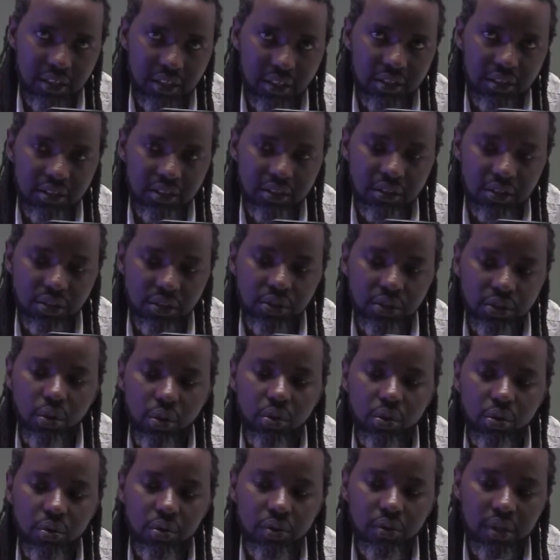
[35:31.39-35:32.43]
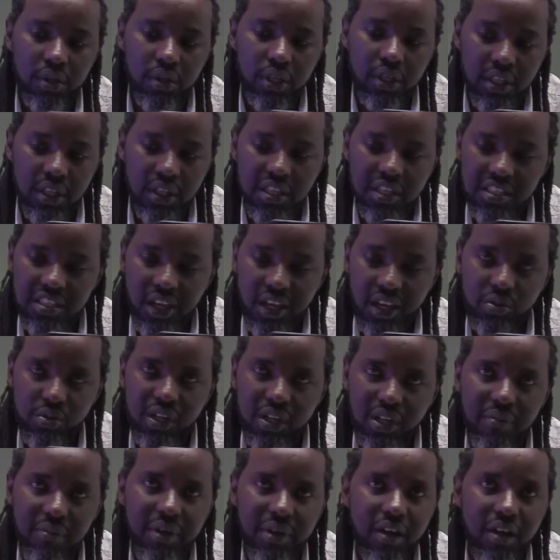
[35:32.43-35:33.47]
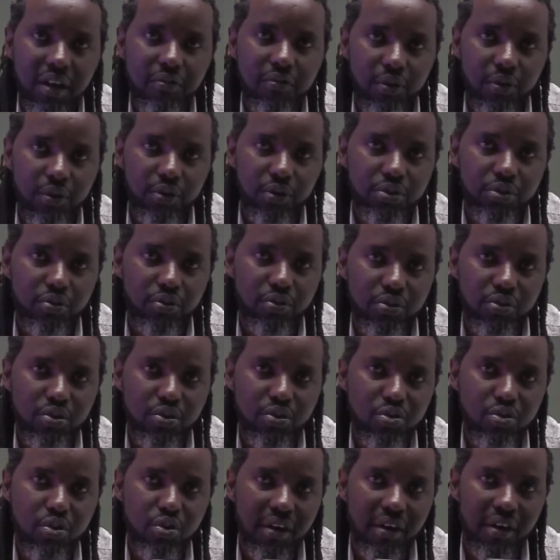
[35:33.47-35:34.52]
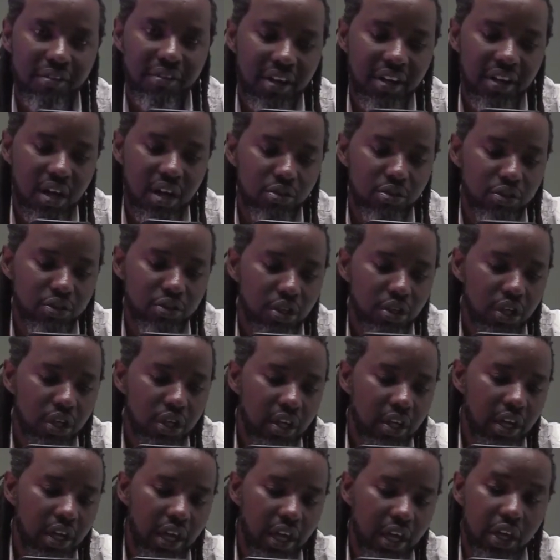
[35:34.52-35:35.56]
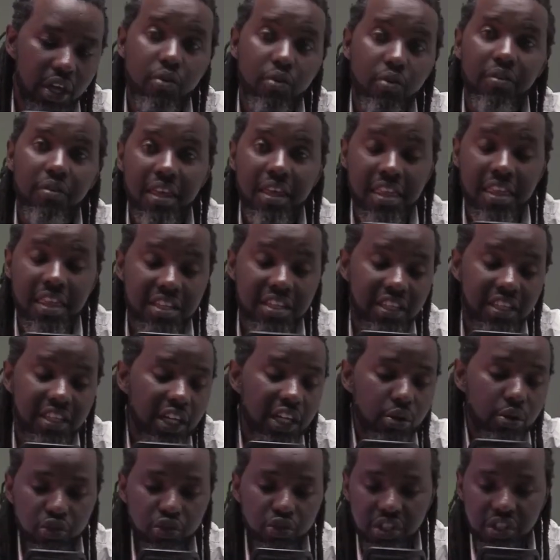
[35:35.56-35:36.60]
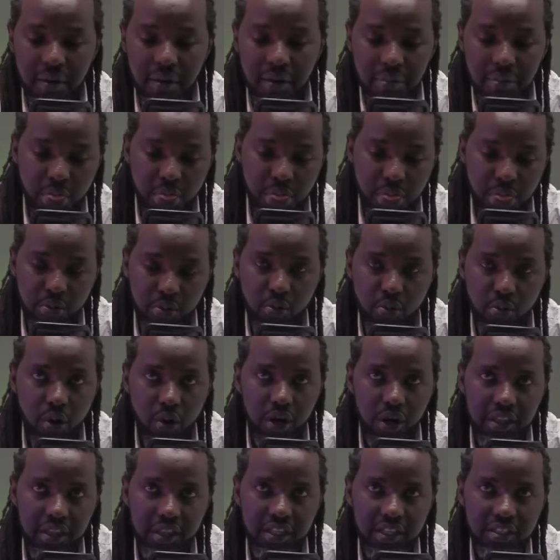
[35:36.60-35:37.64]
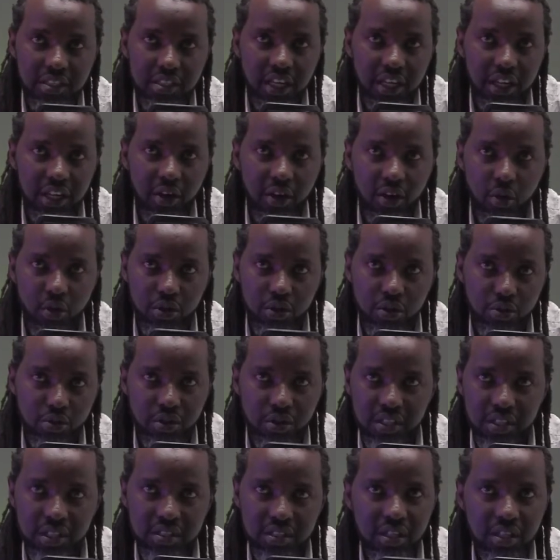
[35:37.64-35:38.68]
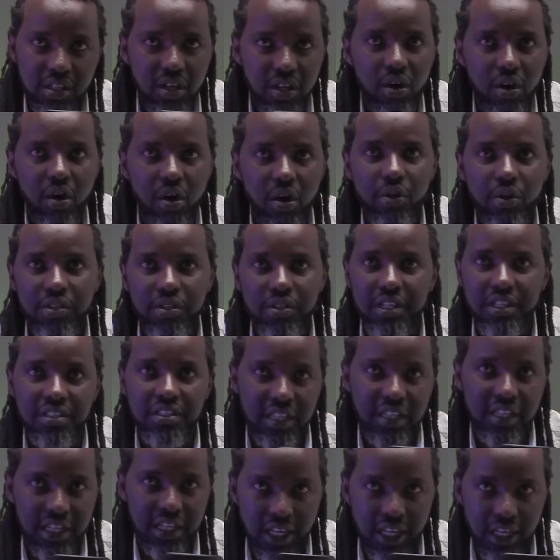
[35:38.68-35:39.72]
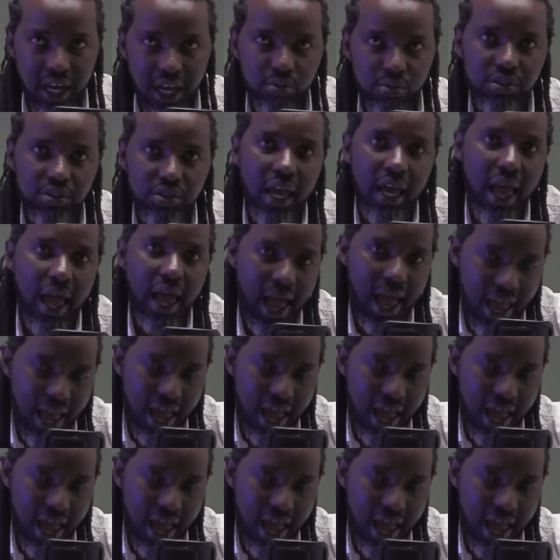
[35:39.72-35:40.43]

So this is a good camera for those of you who have now, you've either decided to jump through all this and gone to this, or you're just starting out and